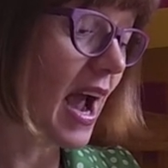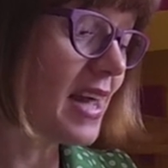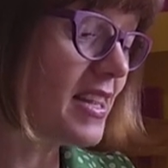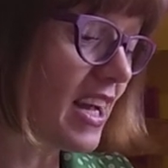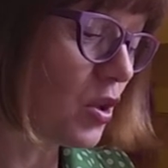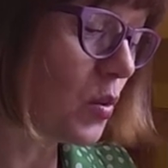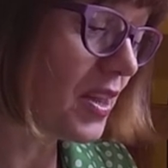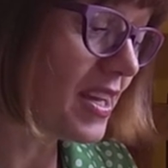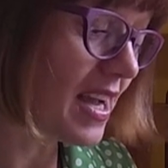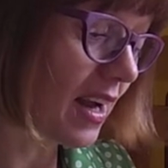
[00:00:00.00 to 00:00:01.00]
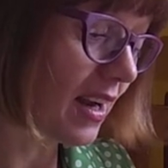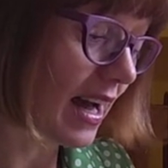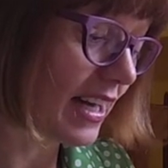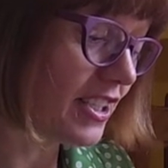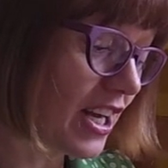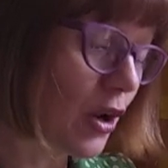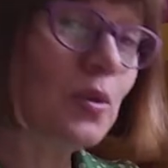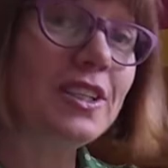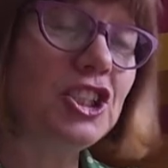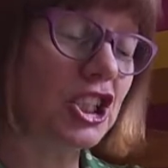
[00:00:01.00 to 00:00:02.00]
and the other with a large
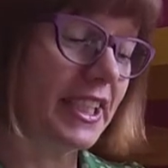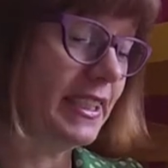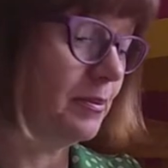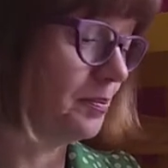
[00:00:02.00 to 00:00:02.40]
yellow G.